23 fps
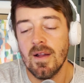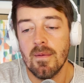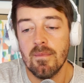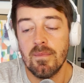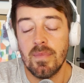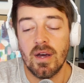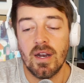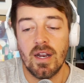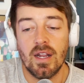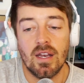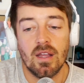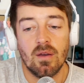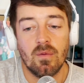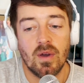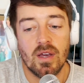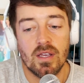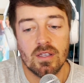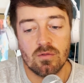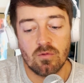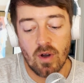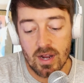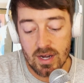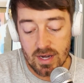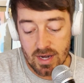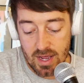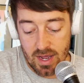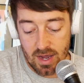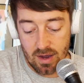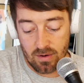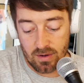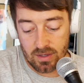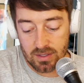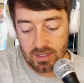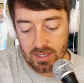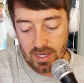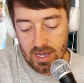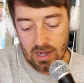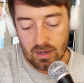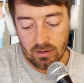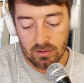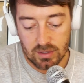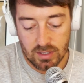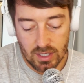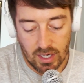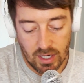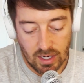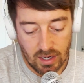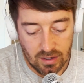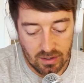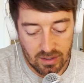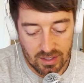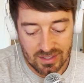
But anyways, right now it's out there.